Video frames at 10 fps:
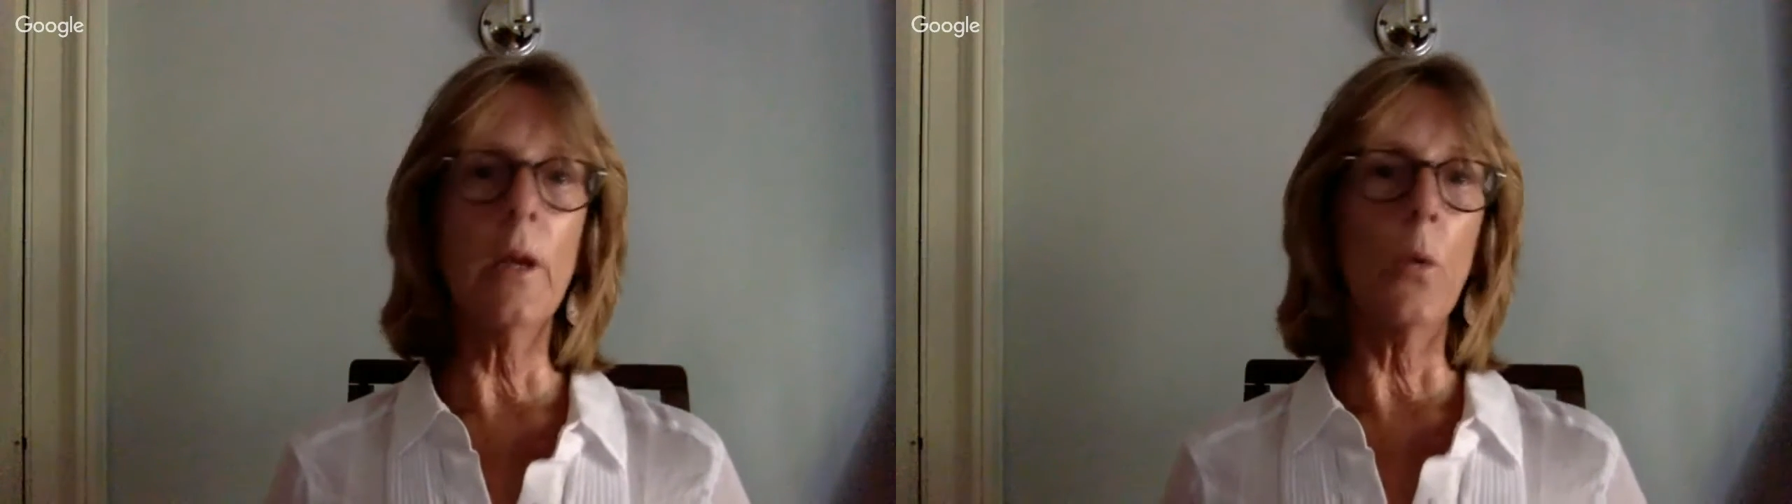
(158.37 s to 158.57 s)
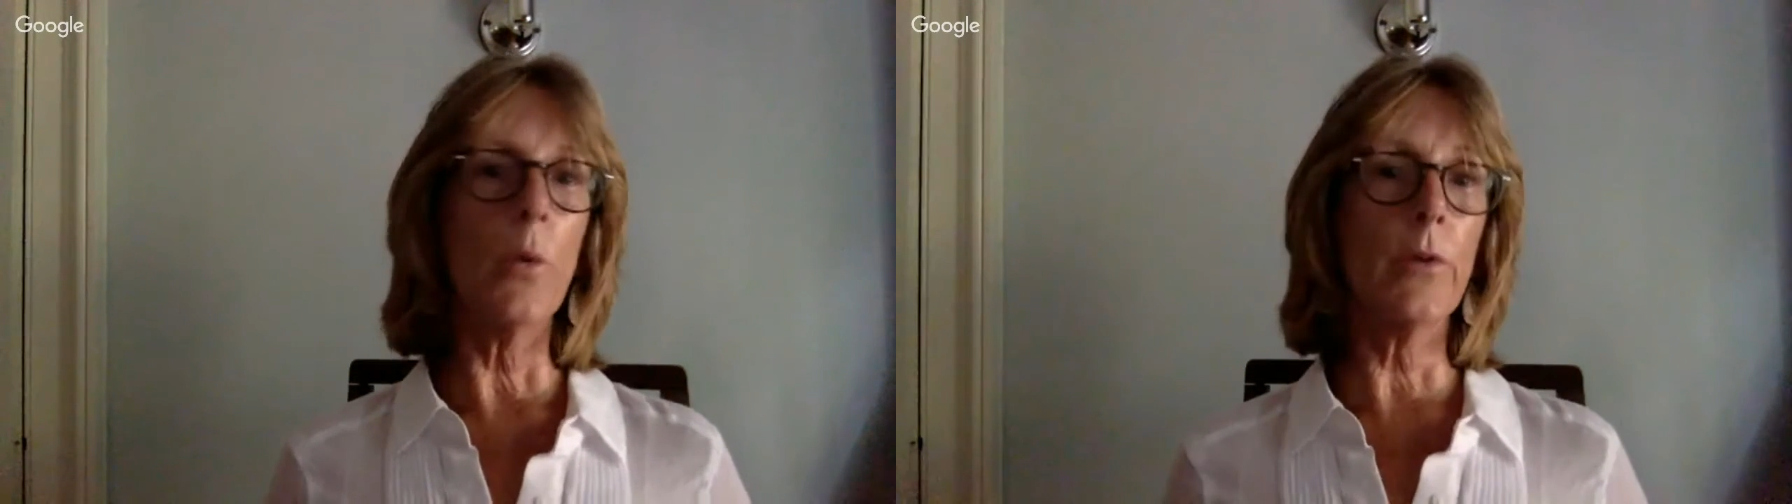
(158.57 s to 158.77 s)

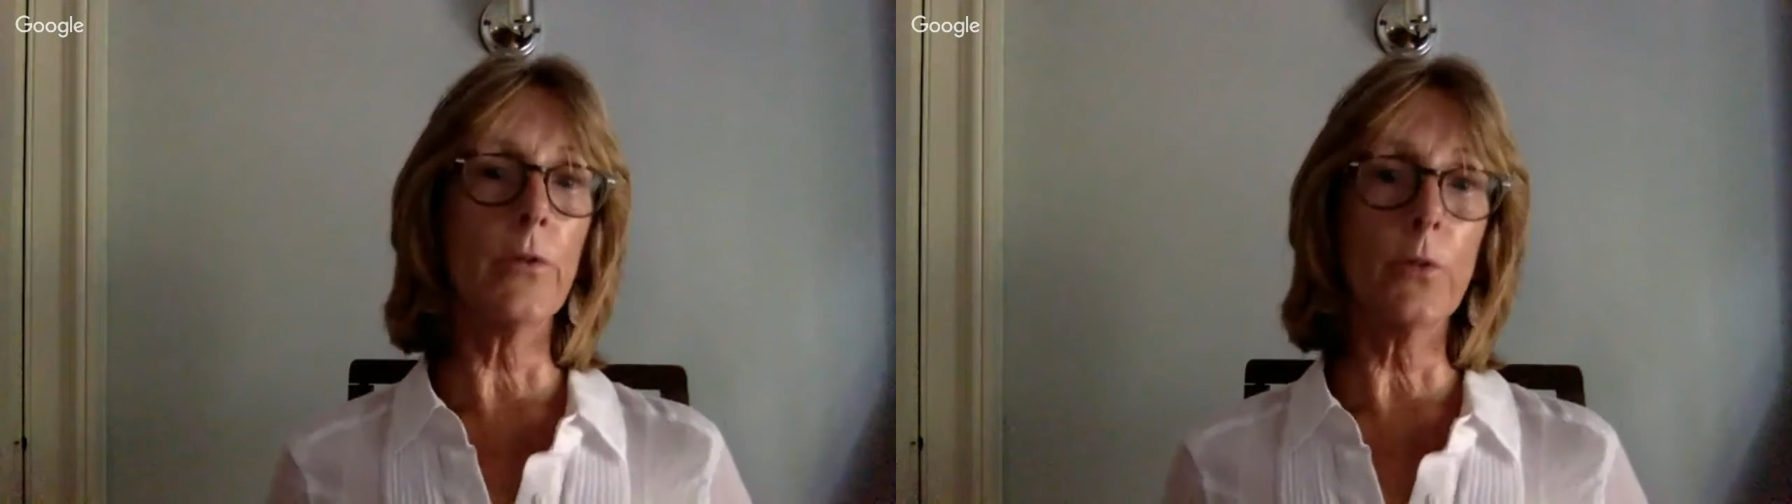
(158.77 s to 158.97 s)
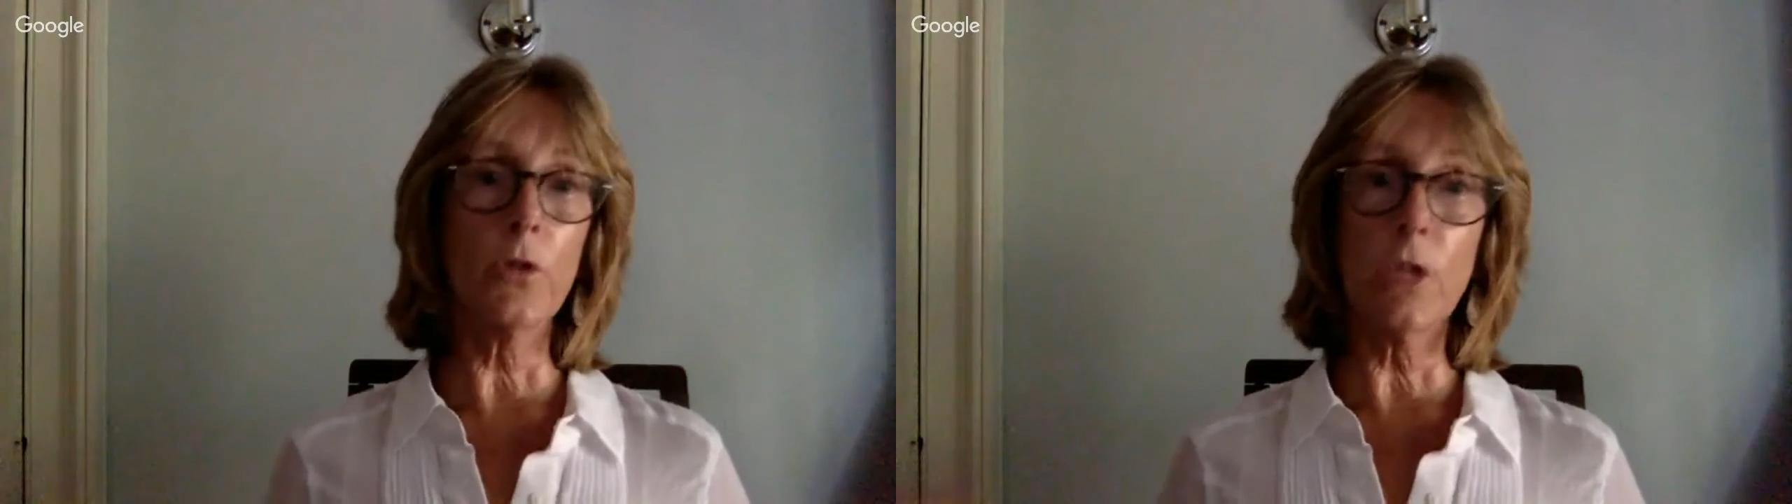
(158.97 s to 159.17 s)
where the
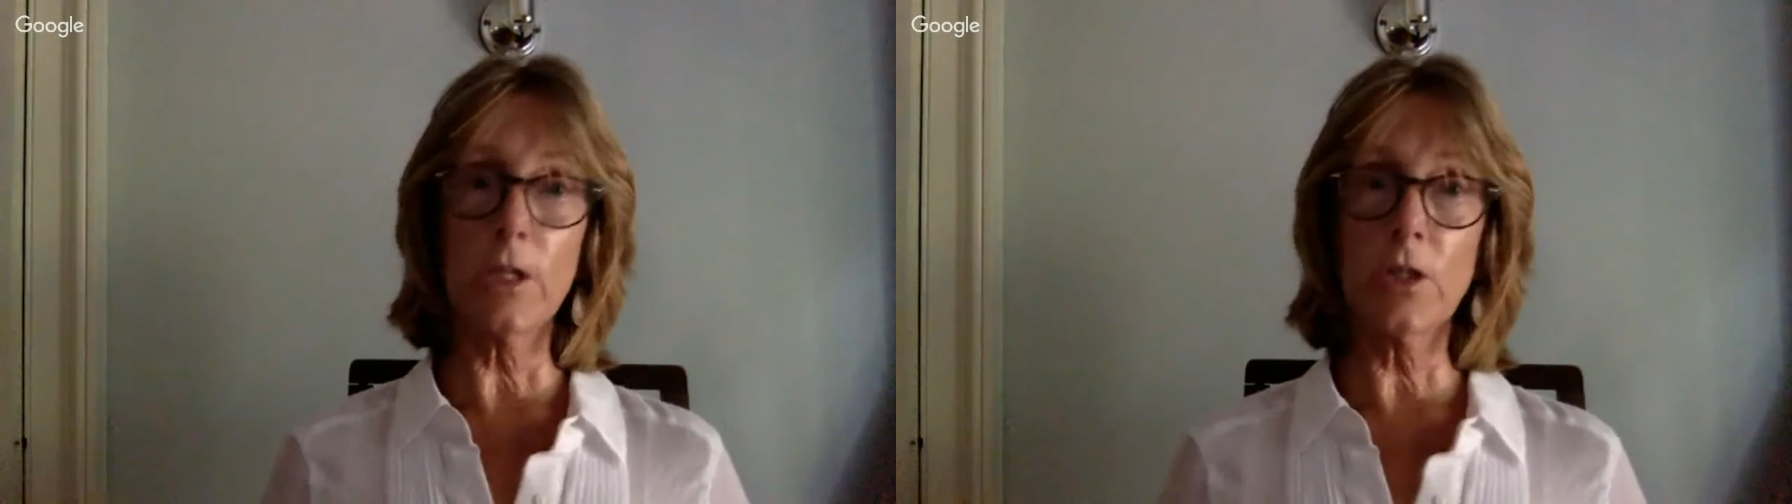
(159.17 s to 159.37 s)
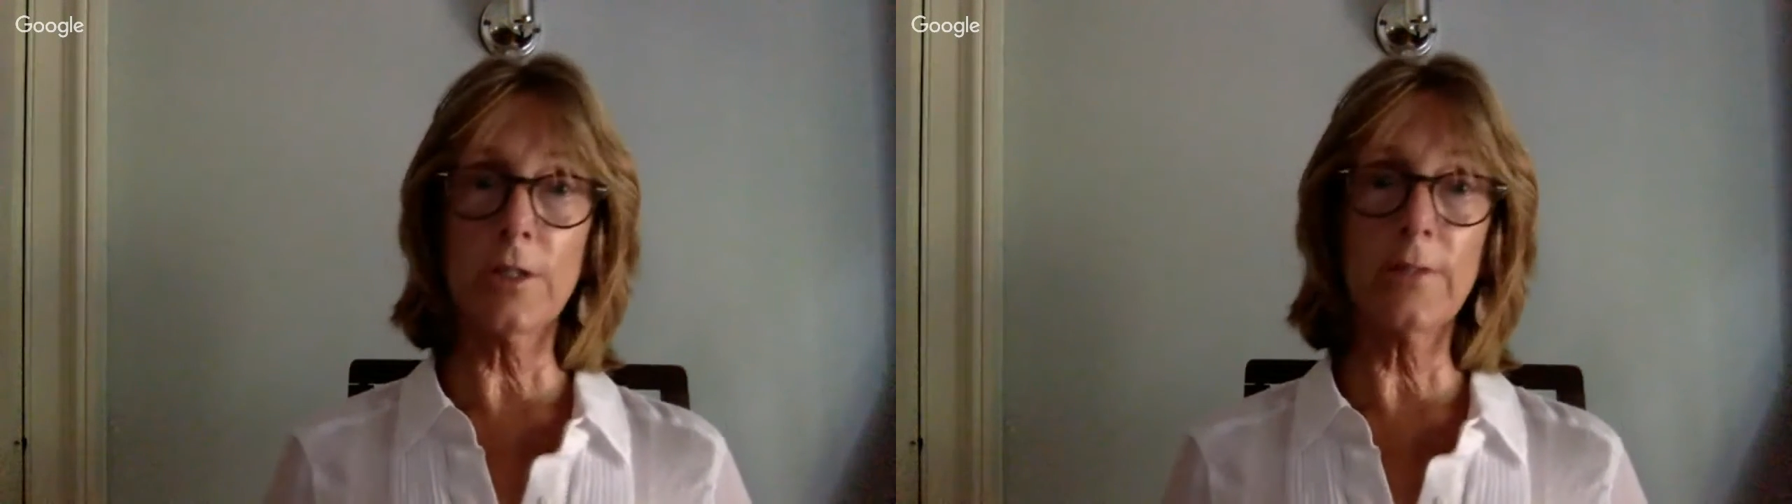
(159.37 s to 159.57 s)
search
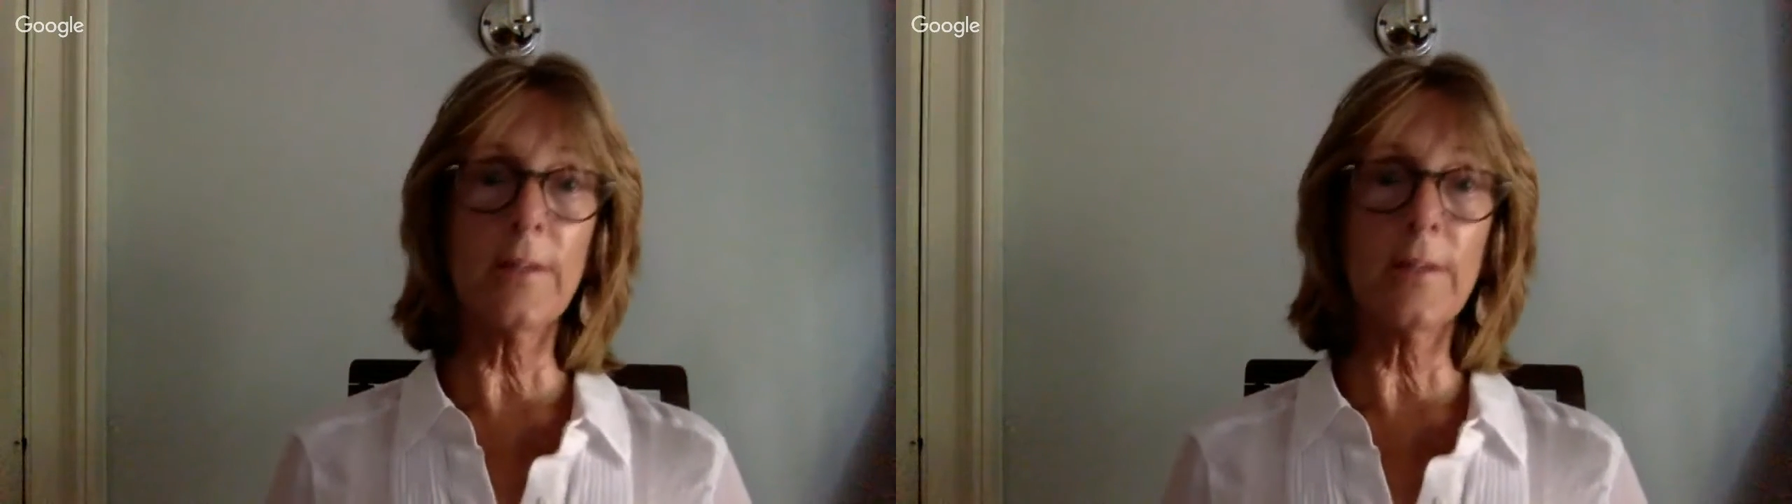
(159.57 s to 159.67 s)
engines